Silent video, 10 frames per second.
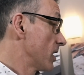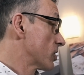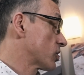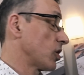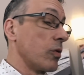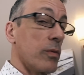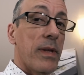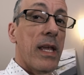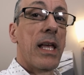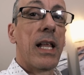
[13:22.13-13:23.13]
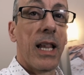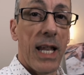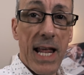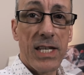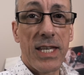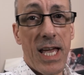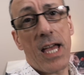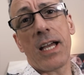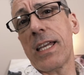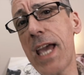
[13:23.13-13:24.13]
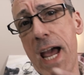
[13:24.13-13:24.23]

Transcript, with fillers: So, let's get and